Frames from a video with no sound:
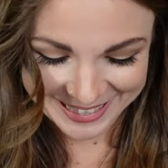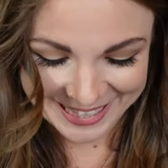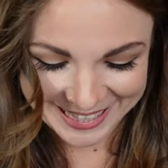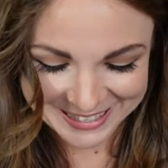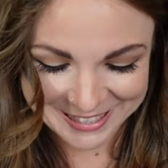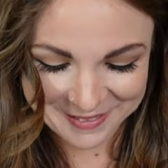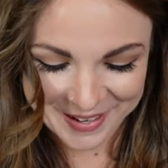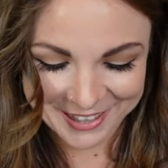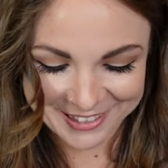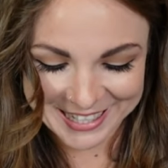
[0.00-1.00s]
I can't do
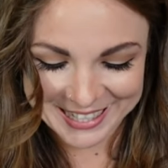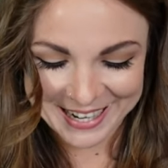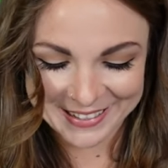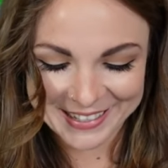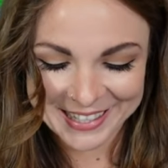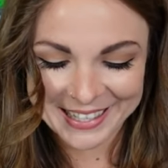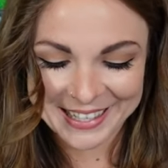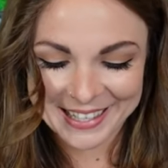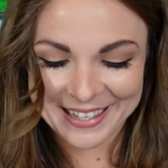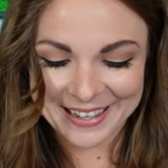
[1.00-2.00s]
math right now.
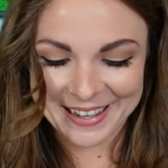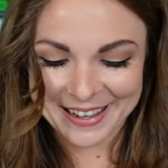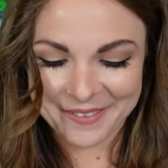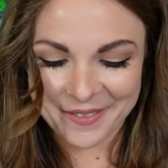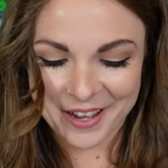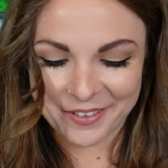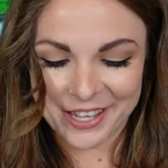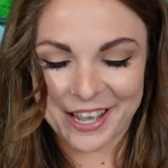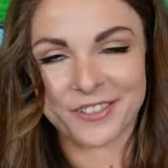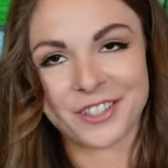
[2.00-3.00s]
Um, I
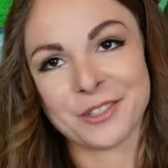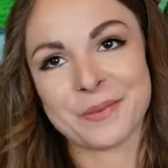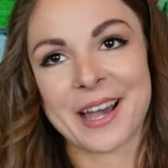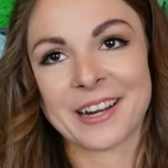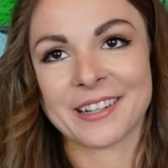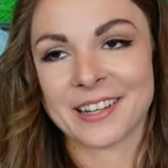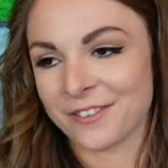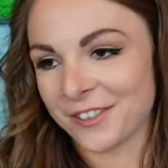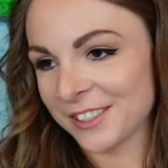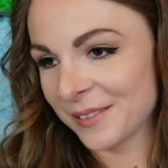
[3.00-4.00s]
will have a new pattern
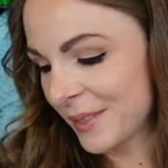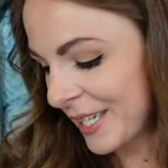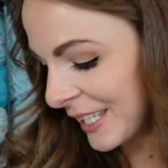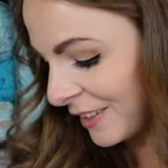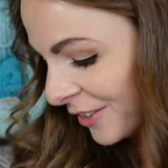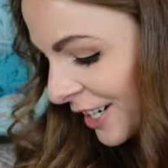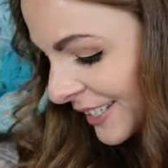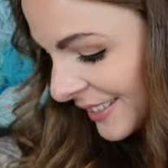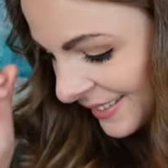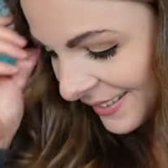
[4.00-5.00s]
up for some leggy
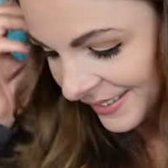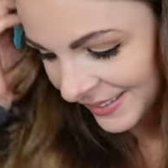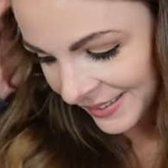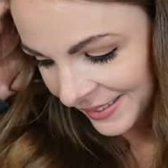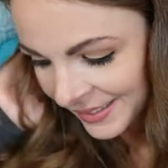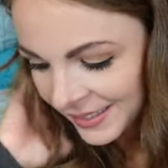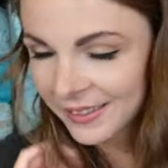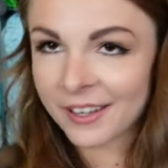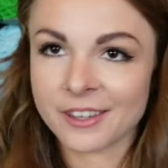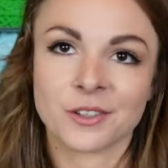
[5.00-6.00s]
friends.
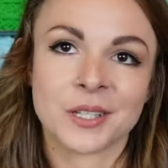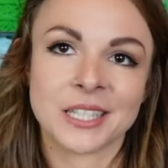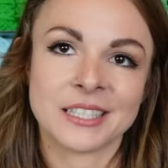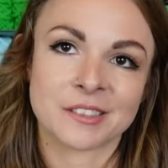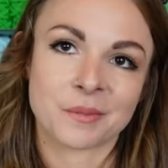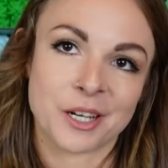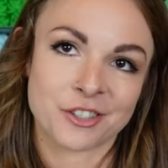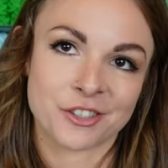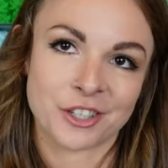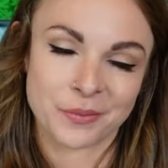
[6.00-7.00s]
The other one is a
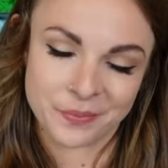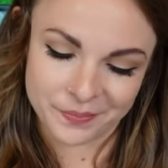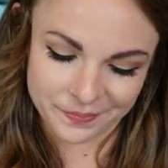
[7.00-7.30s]
mushroom.